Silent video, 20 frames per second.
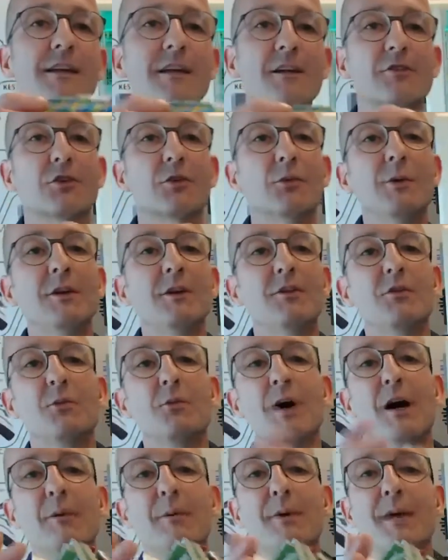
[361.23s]
That's the reason
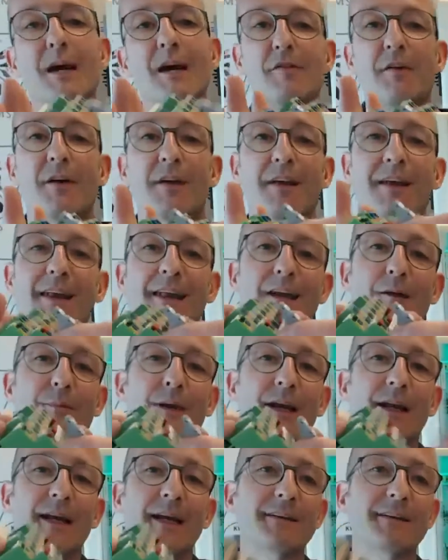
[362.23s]
why we have labeling